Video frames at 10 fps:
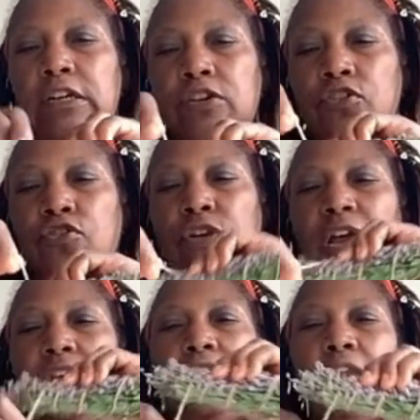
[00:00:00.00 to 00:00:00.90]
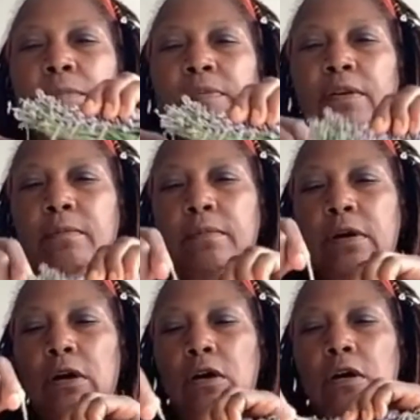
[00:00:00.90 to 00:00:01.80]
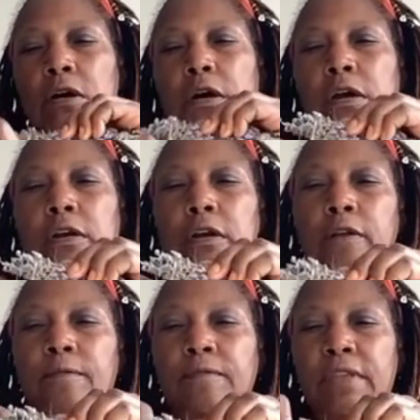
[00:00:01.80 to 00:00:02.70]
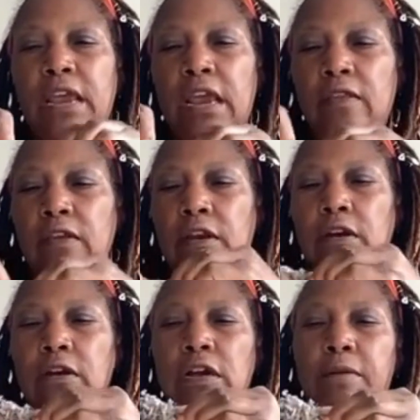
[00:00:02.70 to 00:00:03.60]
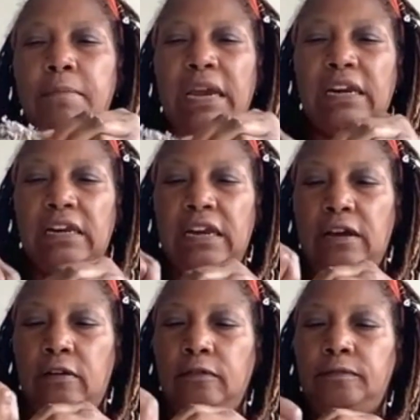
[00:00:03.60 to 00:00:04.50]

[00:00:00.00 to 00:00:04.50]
to try to keep them on, and then come back down.